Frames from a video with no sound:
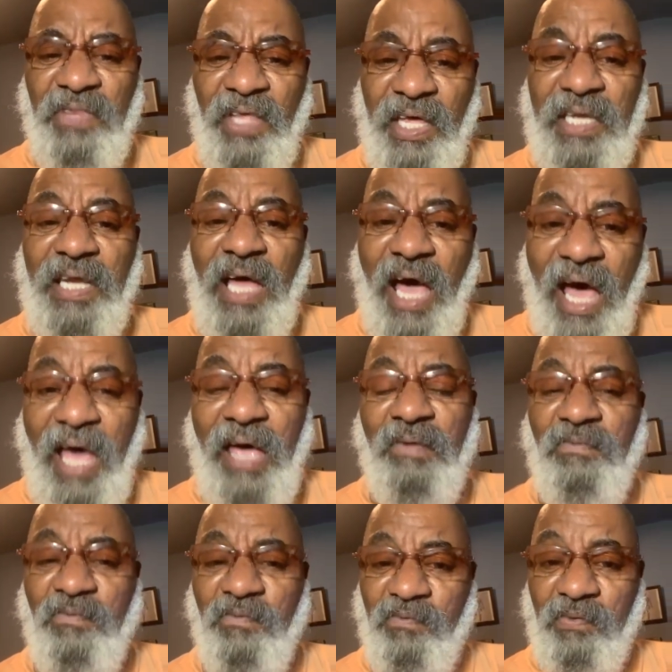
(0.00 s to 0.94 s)
that
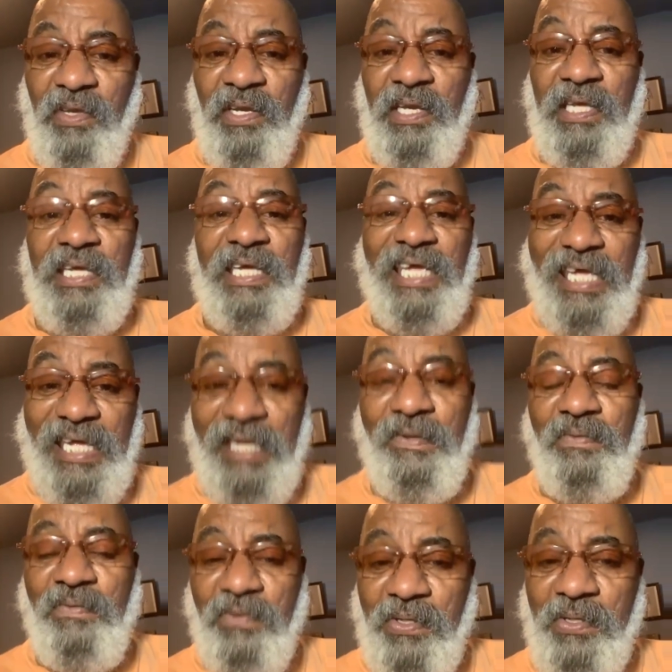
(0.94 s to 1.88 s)
I'm feeling
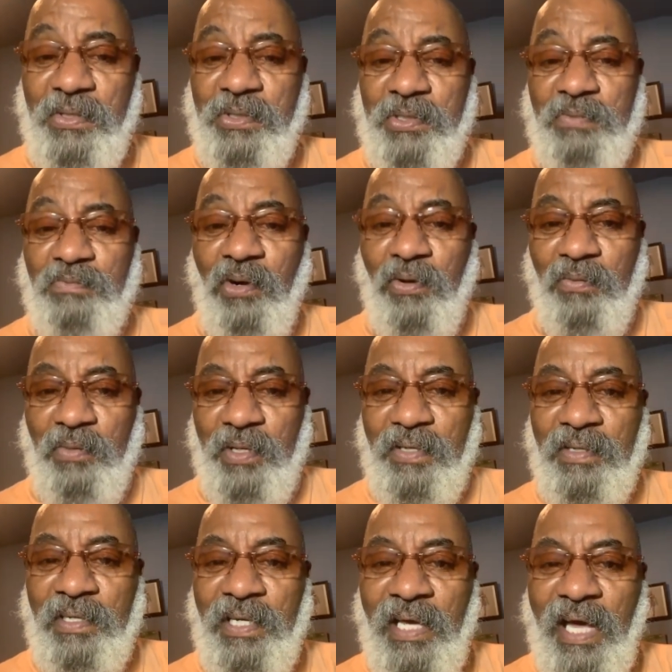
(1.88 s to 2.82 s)
in this
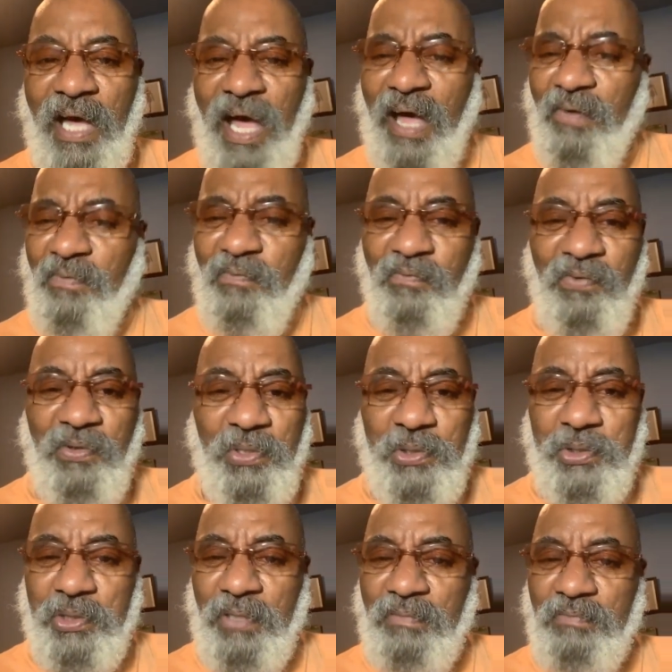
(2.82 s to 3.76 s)
moment. I
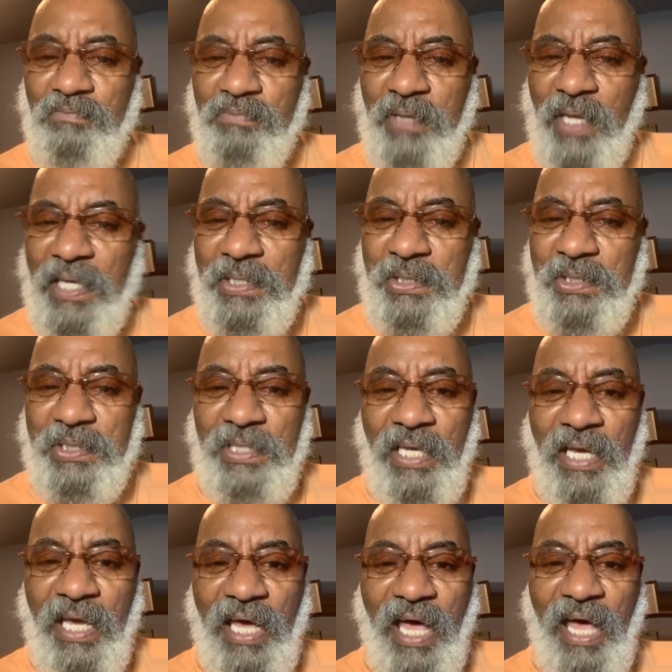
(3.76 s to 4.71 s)
feel so blessed.
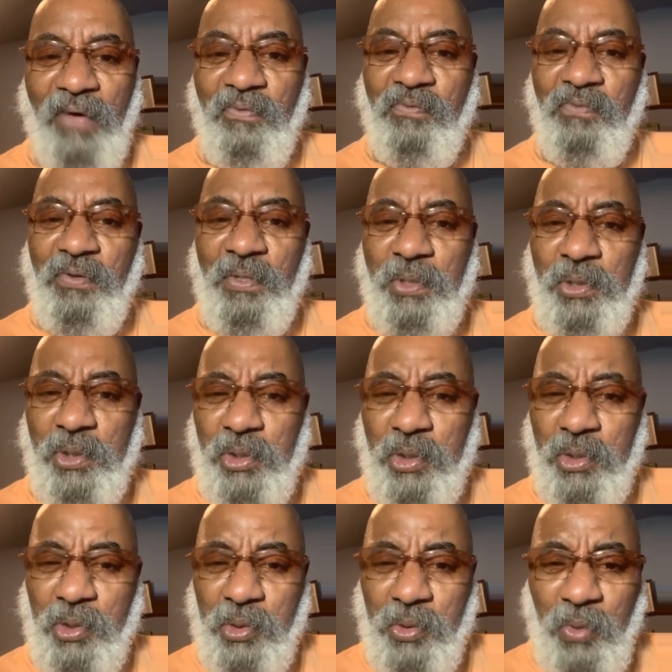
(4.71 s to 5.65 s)
I feel
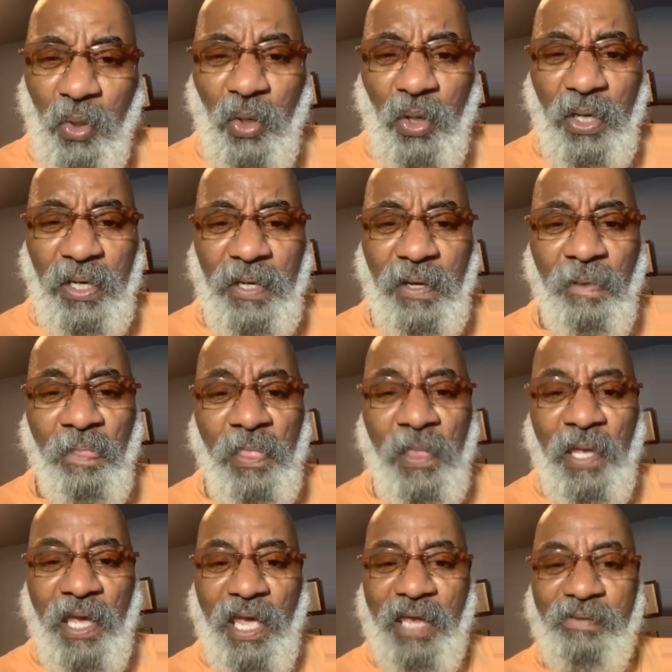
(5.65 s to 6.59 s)
strong
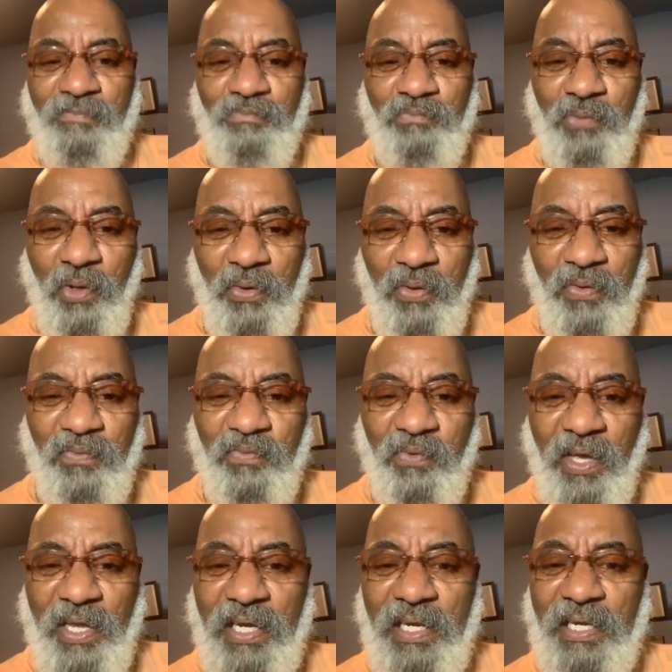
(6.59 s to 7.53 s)
and
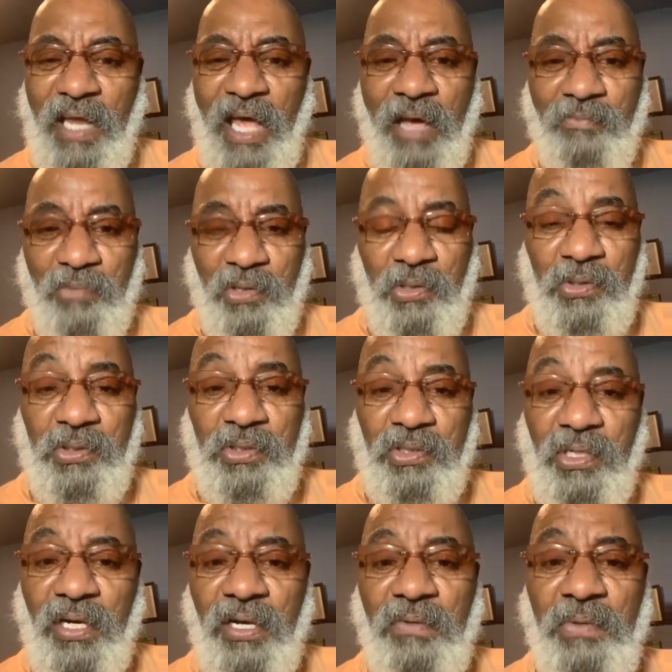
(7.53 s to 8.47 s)
motivated. I'm
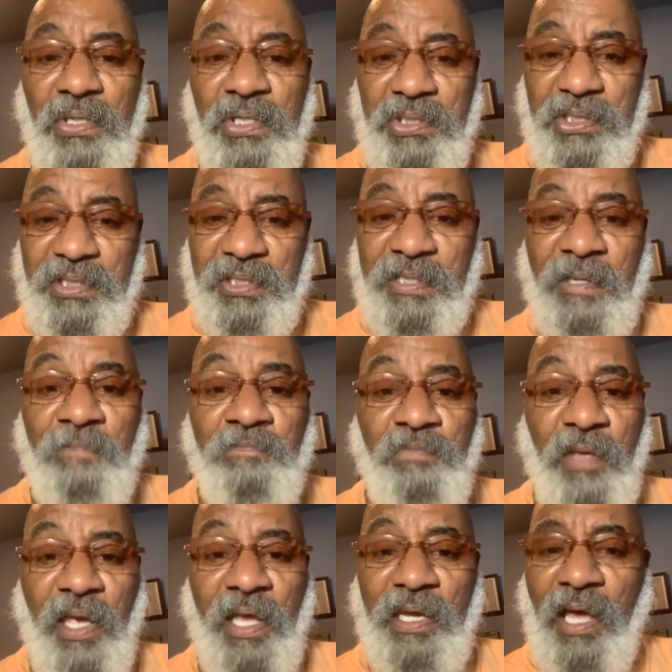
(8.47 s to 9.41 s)
encouraged,
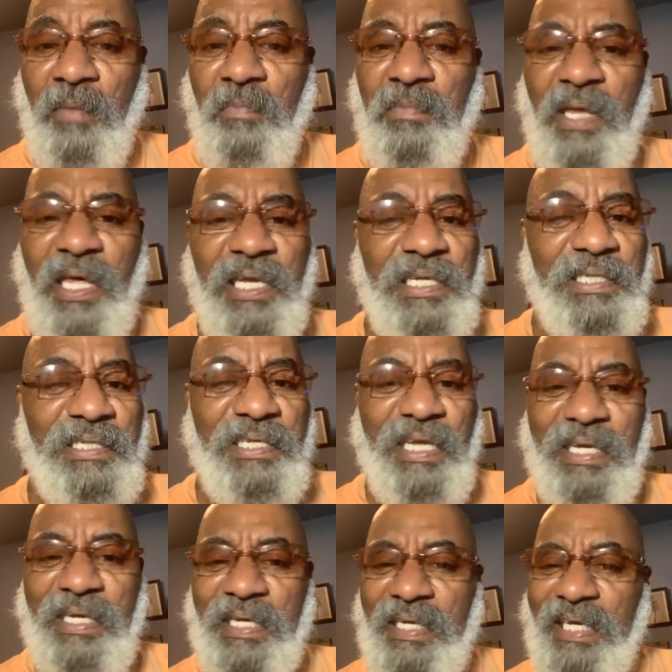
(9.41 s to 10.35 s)
and I'm not
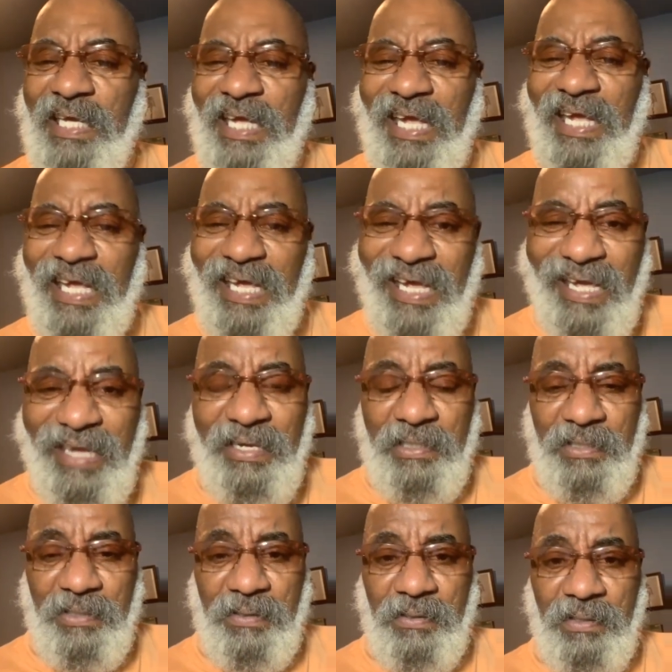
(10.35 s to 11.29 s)
letting
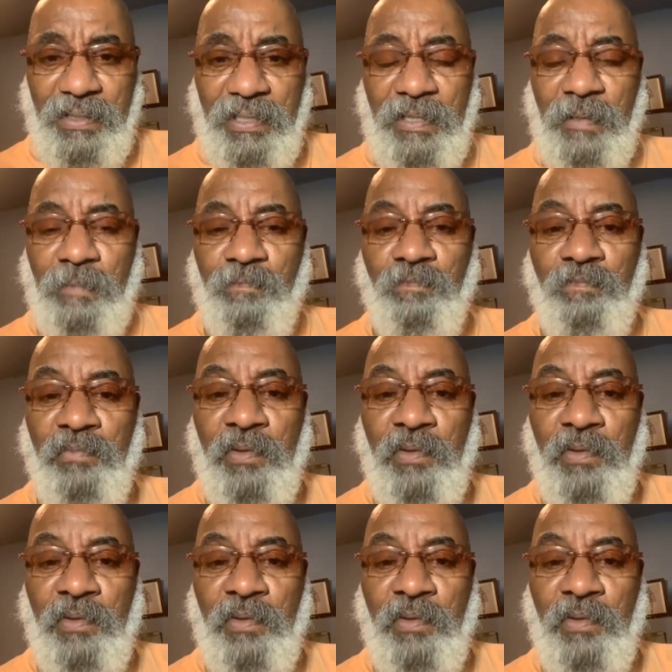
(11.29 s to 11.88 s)
anything